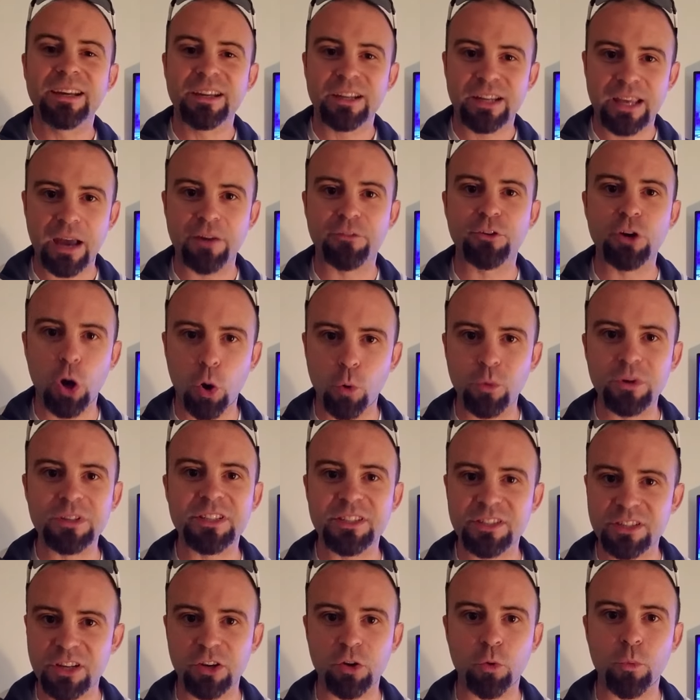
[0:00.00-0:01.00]
Kevin Owens
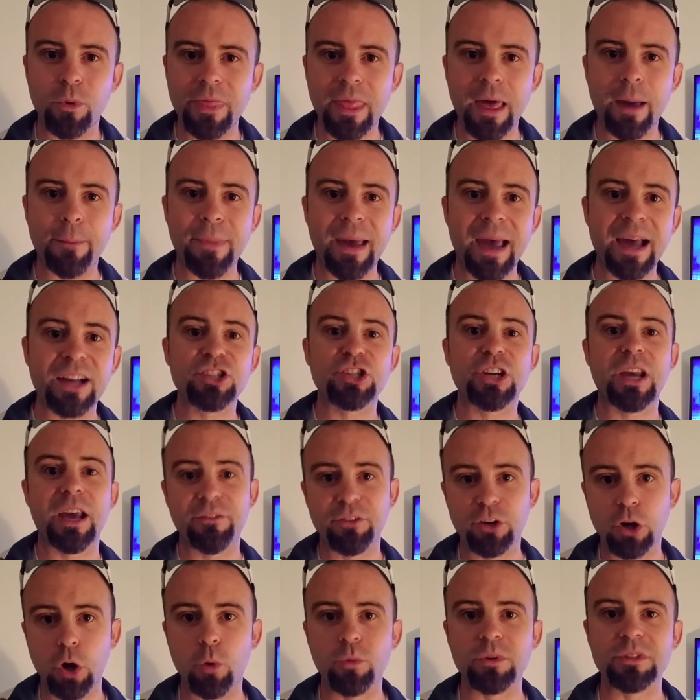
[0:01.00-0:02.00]
is going to win that match.
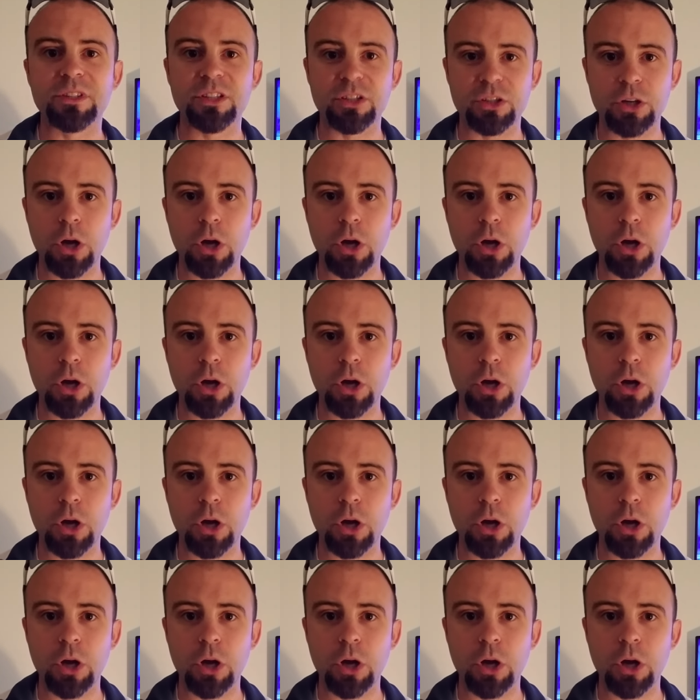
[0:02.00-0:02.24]
Kevin Owens is